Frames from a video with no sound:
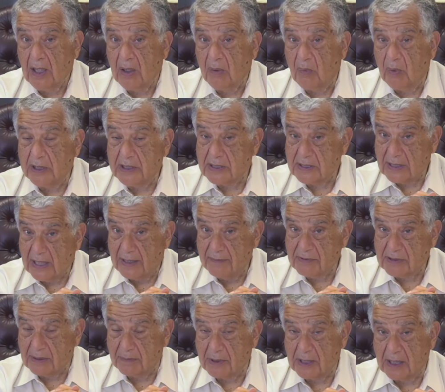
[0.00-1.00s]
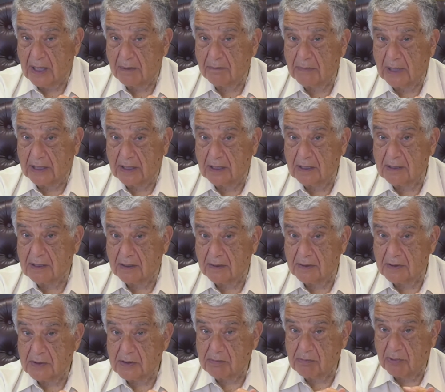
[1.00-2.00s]
We saved some of that money till
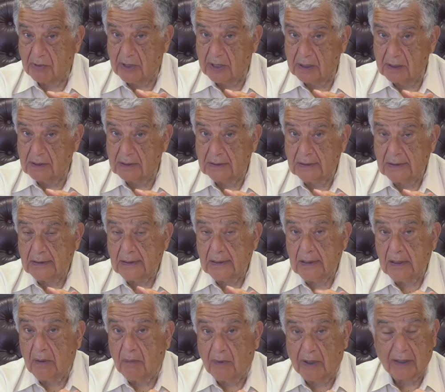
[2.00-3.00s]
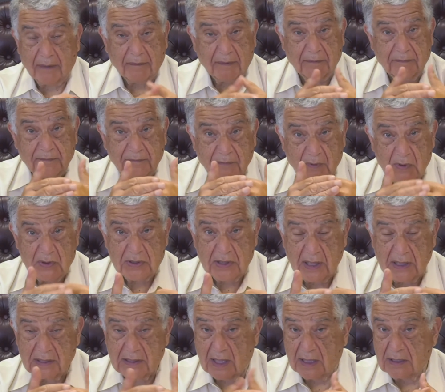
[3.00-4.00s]
the spring. One of the first
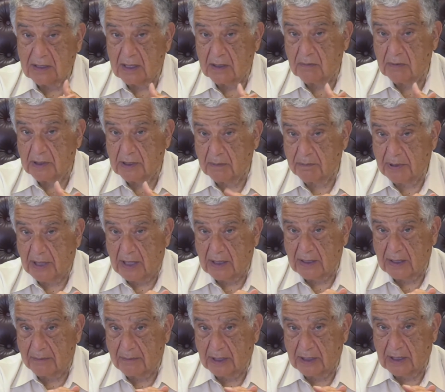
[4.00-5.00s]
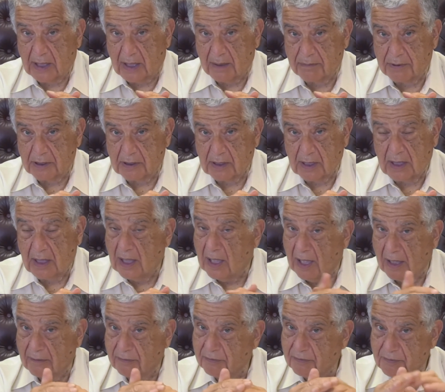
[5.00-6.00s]
things I did when the pandemic happened,
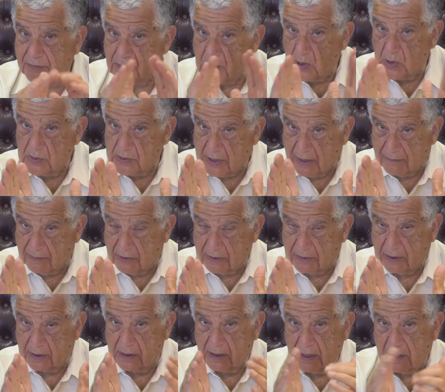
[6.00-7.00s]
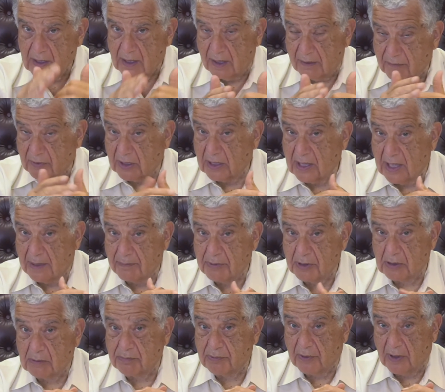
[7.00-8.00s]
I froze everything, every
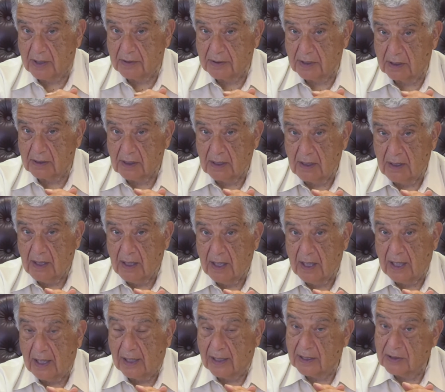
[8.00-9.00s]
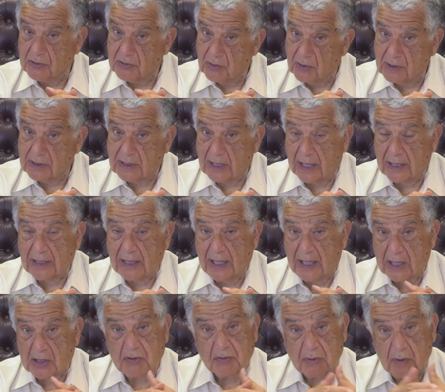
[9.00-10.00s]
capital project, and I took that
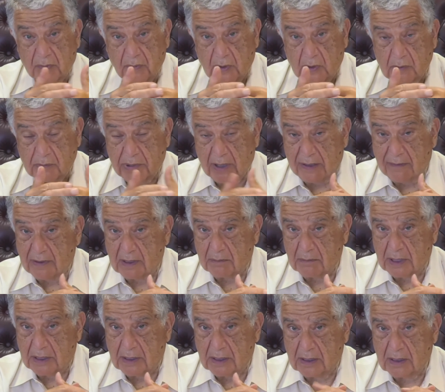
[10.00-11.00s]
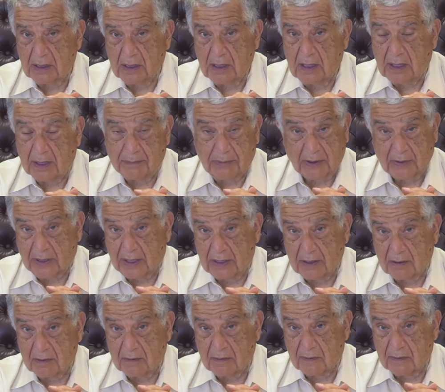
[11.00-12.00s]
extra road paving money, about
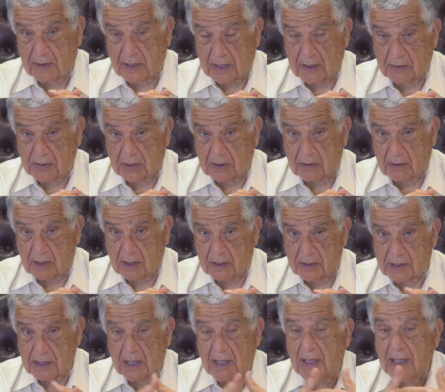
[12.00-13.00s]
$800,000,